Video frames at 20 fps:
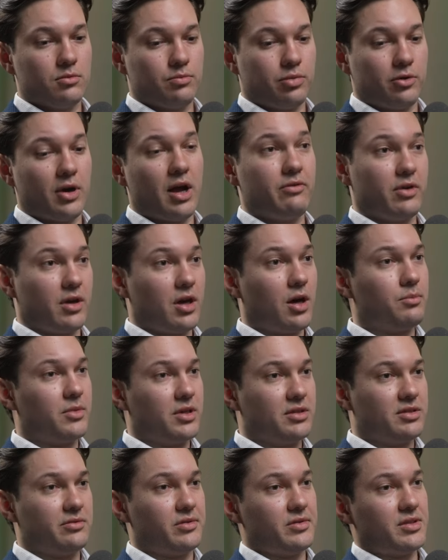private
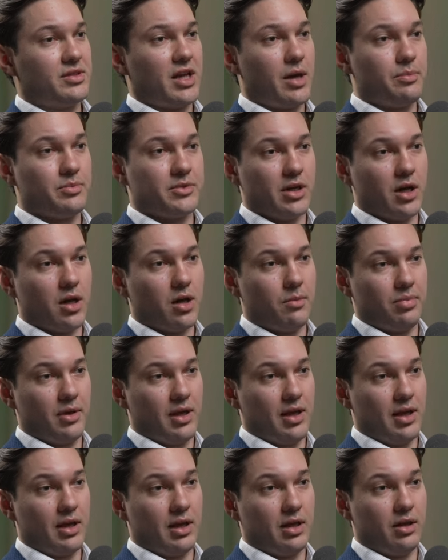companies have stepped up
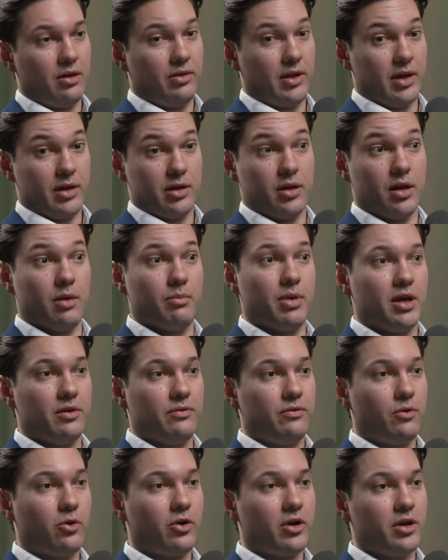and they can get
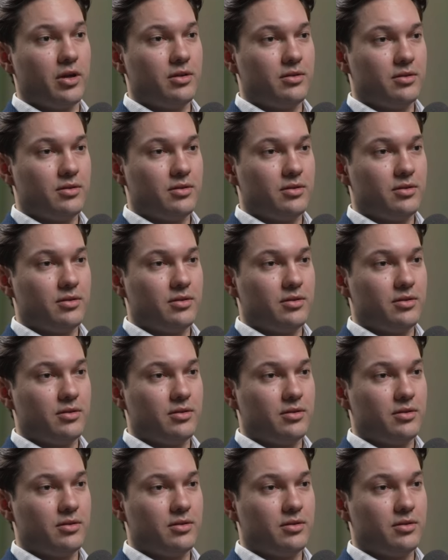paid for it.